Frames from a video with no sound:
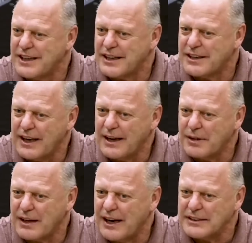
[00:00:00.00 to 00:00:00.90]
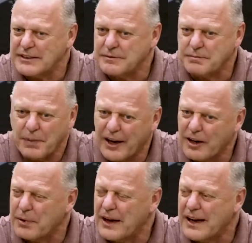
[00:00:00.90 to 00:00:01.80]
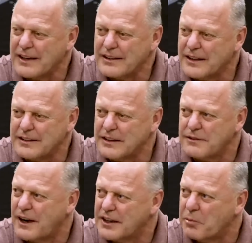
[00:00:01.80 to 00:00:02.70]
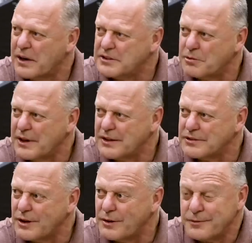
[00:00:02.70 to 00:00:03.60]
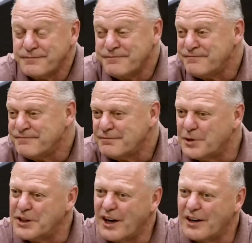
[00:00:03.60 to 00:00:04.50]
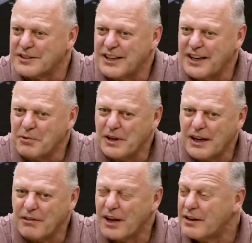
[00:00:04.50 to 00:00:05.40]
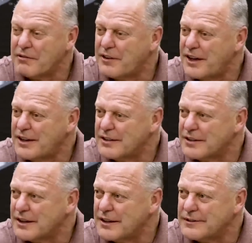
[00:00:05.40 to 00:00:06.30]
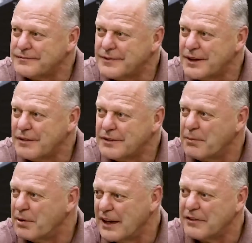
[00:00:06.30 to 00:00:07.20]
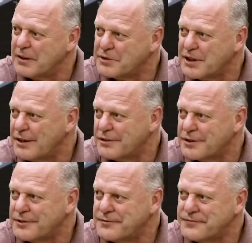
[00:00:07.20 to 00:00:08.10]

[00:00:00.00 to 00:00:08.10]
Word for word: second game, the guys battled back and they just find a ways to win. So we're a young team. We have a lot of fun, and uh, you know they believe in themselves. So